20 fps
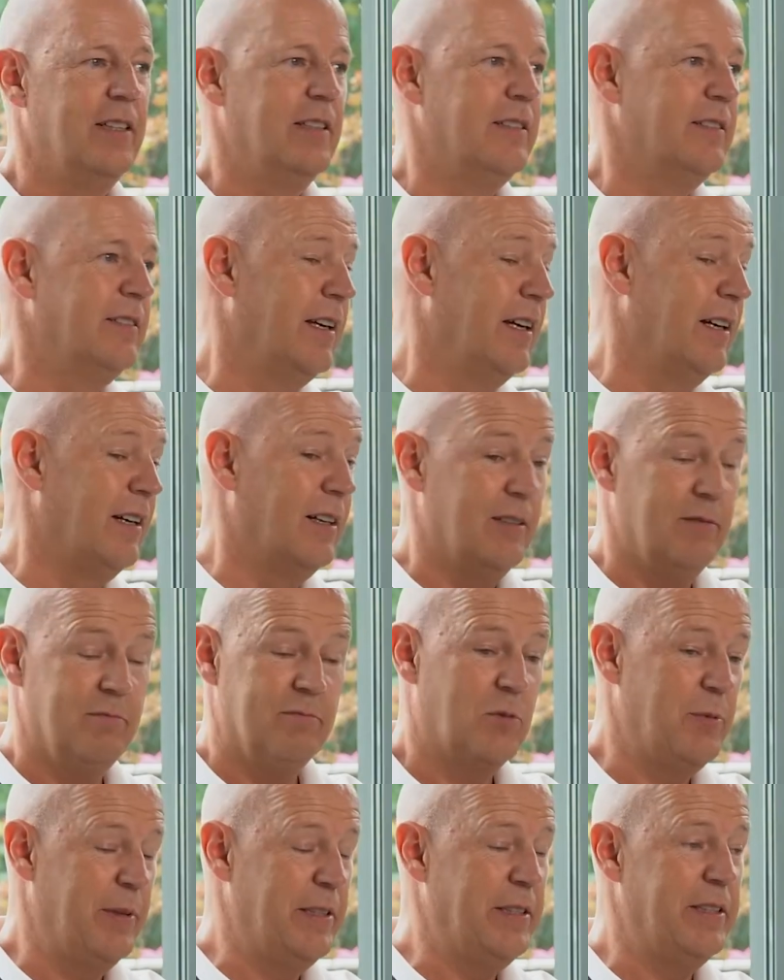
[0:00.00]
They are
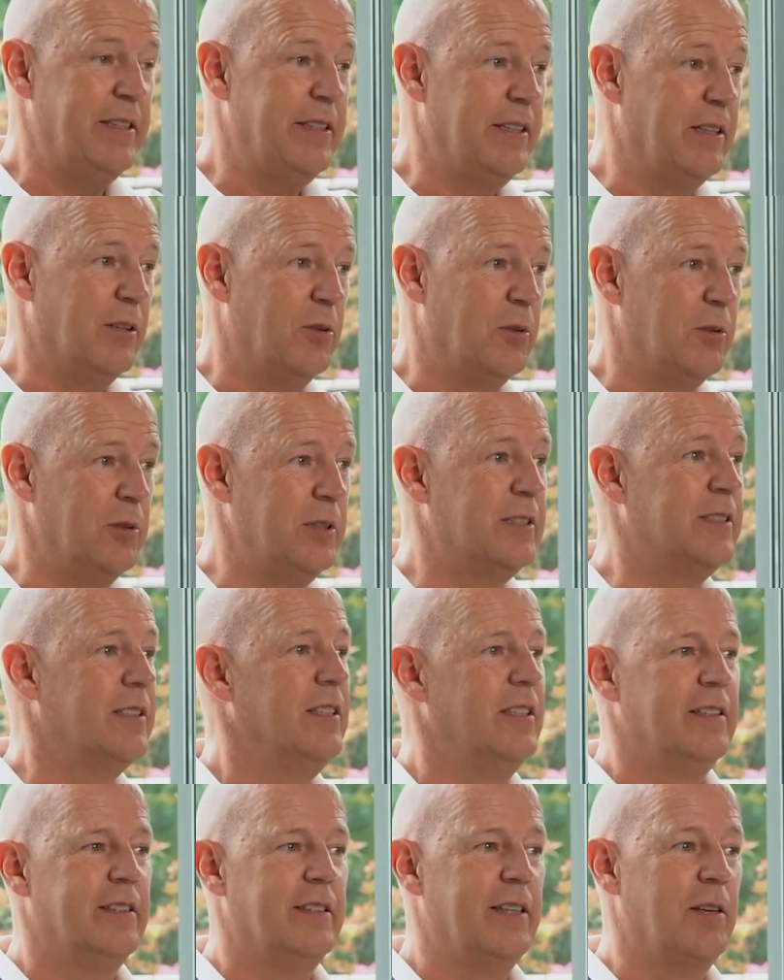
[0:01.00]
20-year-old.
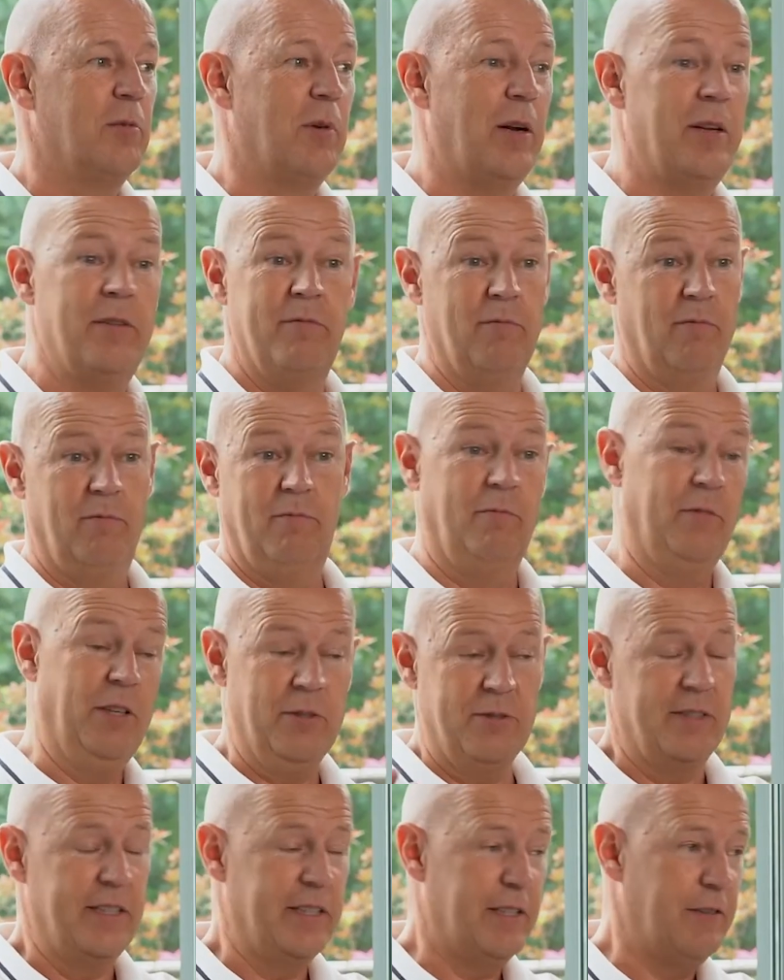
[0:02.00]
They run
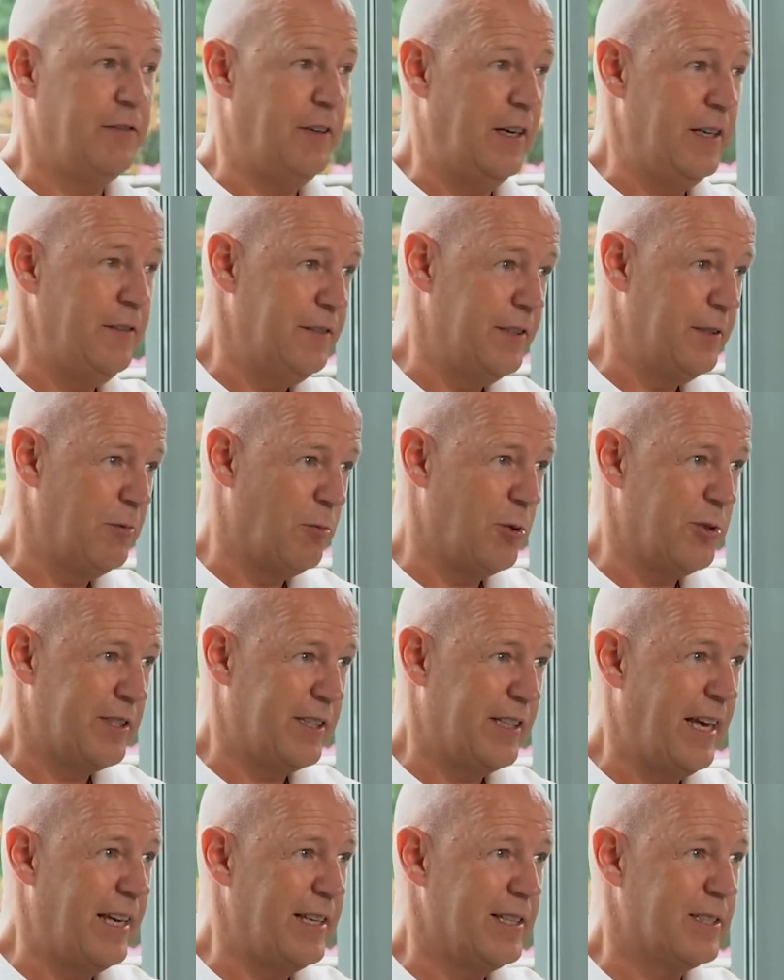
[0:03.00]
Windows 95 in the
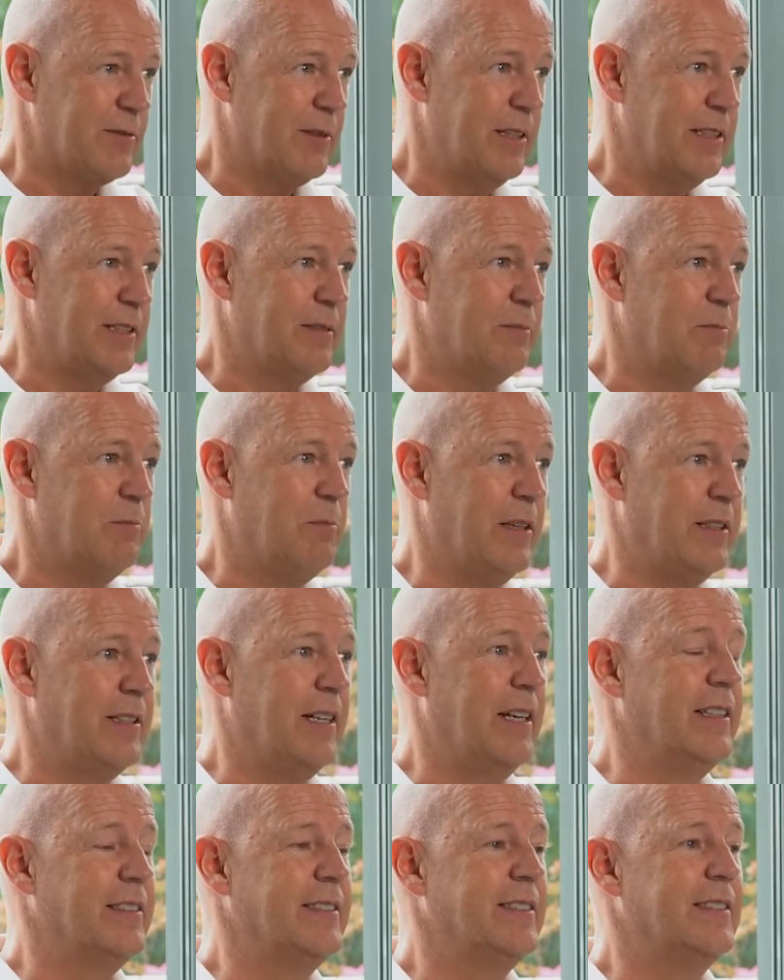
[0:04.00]
worst case, right? But
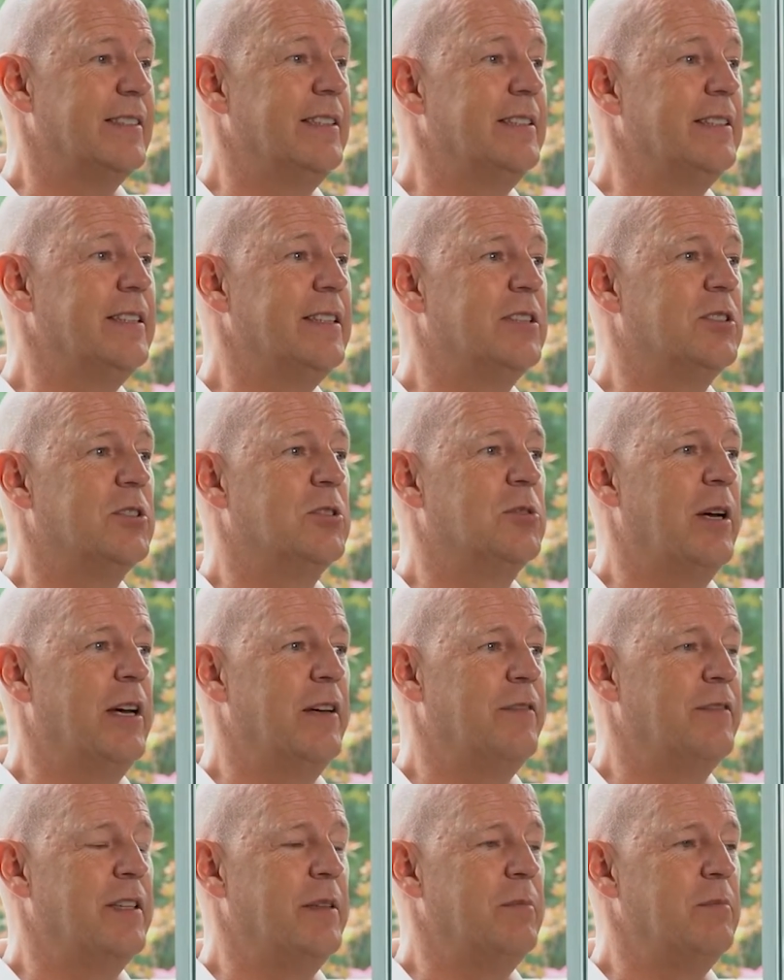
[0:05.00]
I still need to
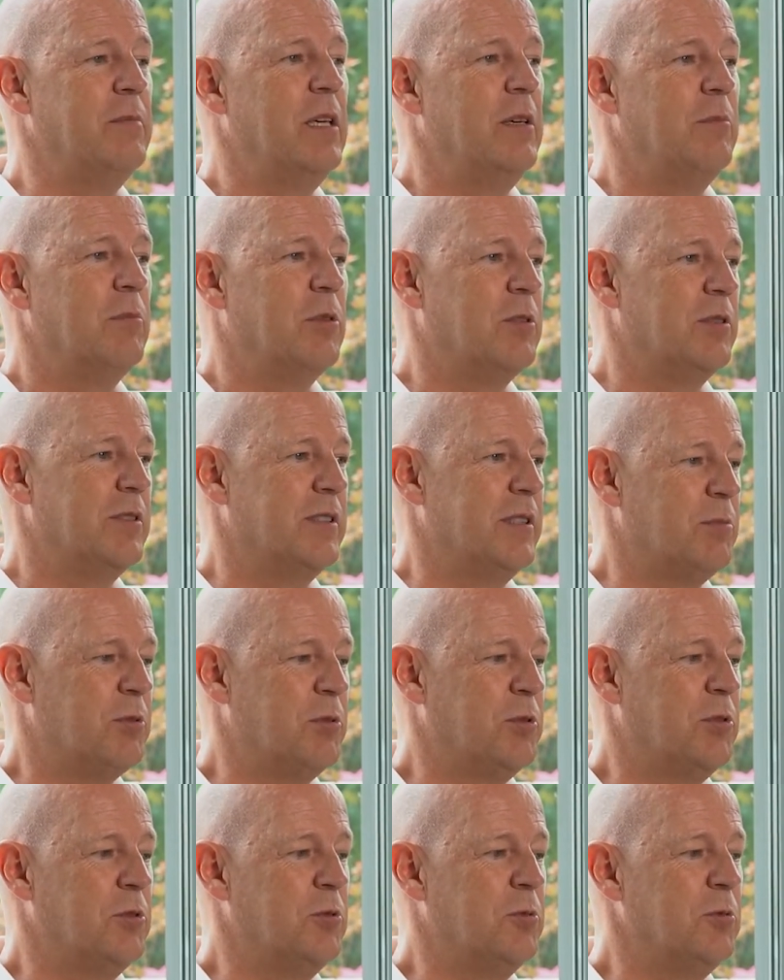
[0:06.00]
have them because they
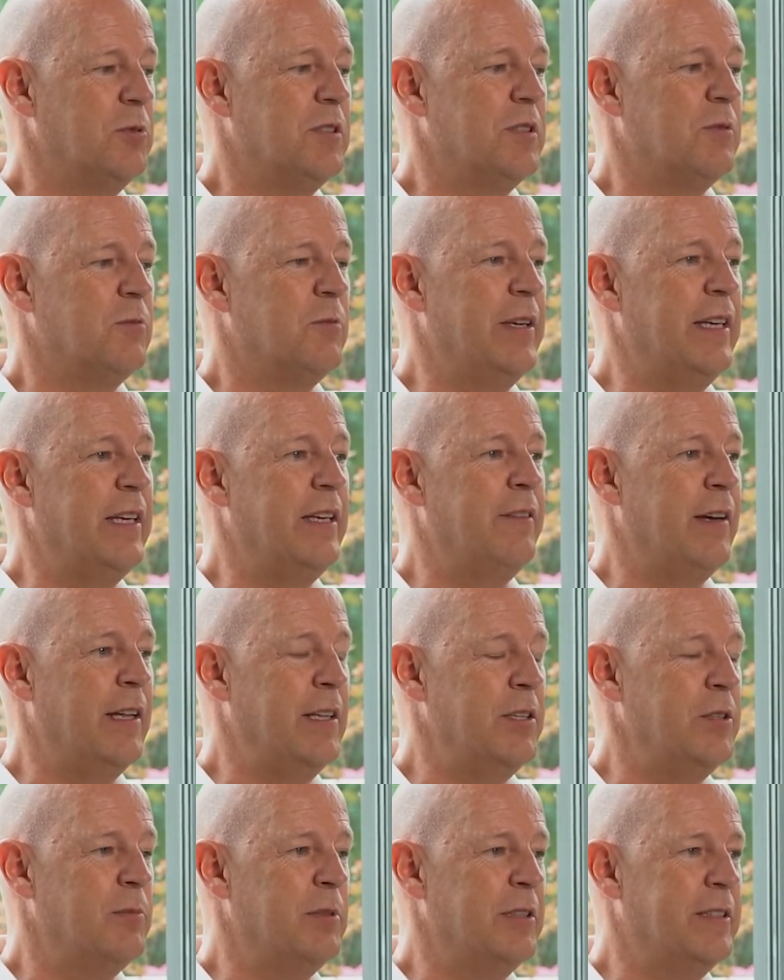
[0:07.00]
produce really
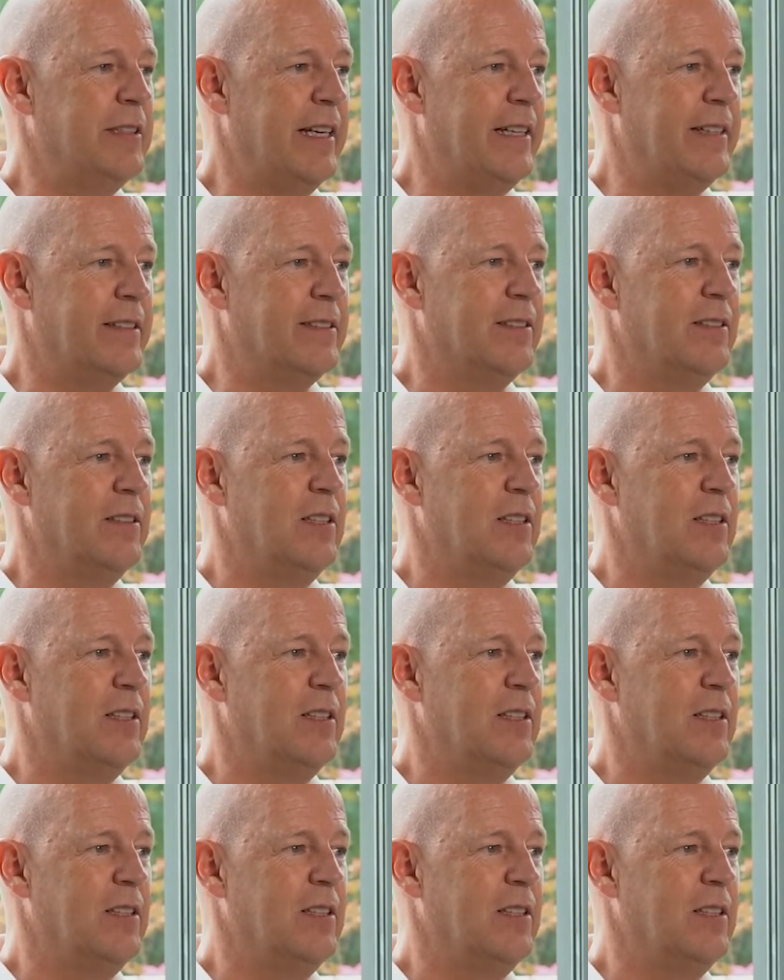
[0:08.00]
valuable data,